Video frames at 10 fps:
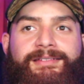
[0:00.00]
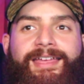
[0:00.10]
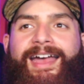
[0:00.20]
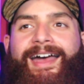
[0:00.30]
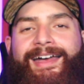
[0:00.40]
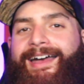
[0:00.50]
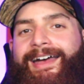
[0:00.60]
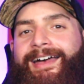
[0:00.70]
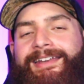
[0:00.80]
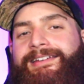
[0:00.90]
Yeah,
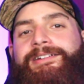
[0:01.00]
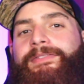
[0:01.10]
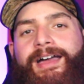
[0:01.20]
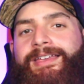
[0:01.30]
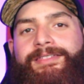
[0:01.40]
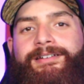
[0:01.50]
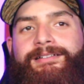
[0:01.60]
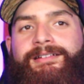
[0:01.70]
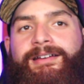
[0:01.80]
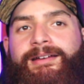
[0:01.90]
I didn't know that either.